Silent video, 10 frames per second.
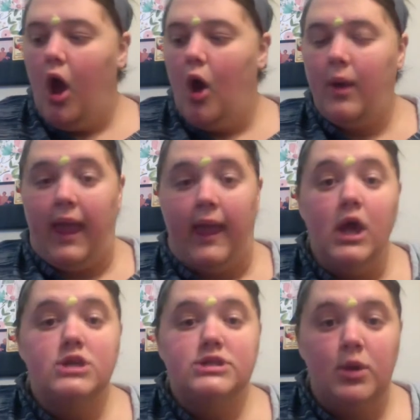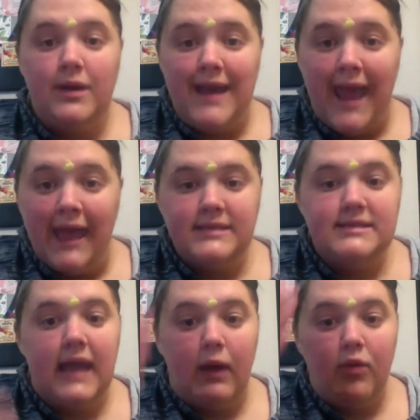Okay, so next,
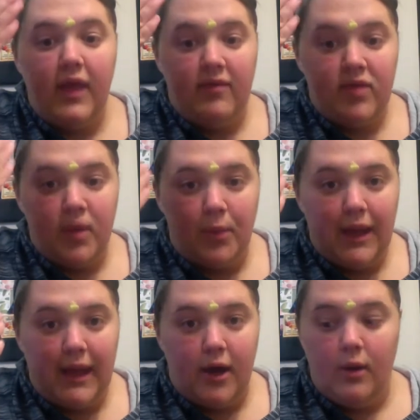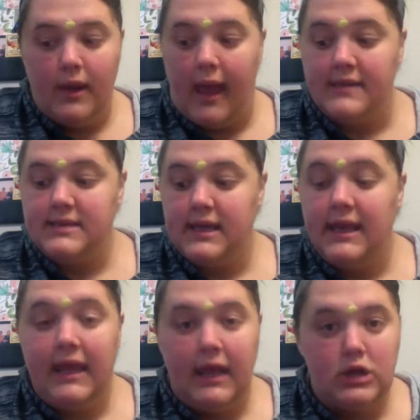now that the Play-Doh has
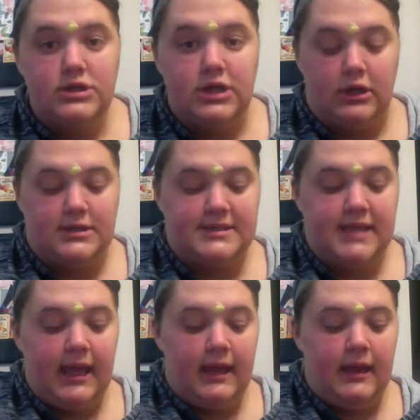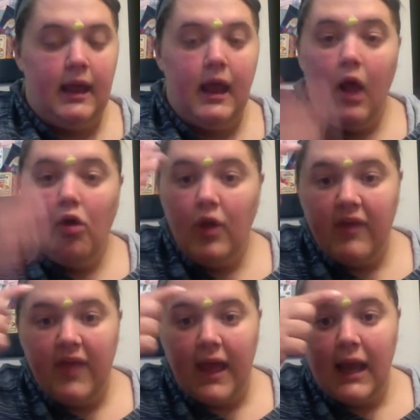adhered to your skin, look
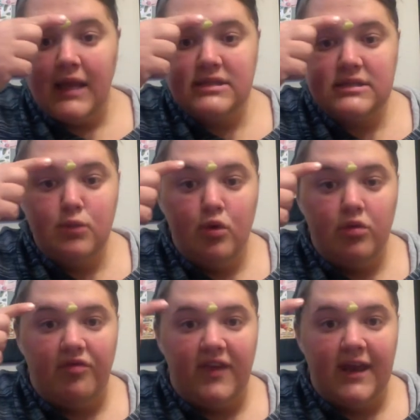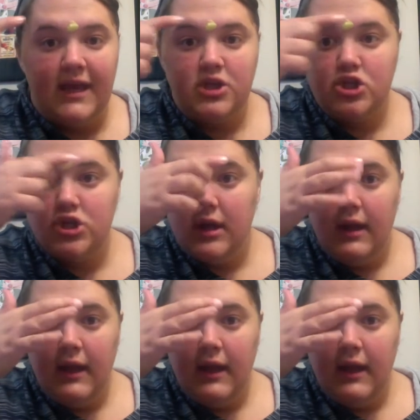at that nice smooth finish.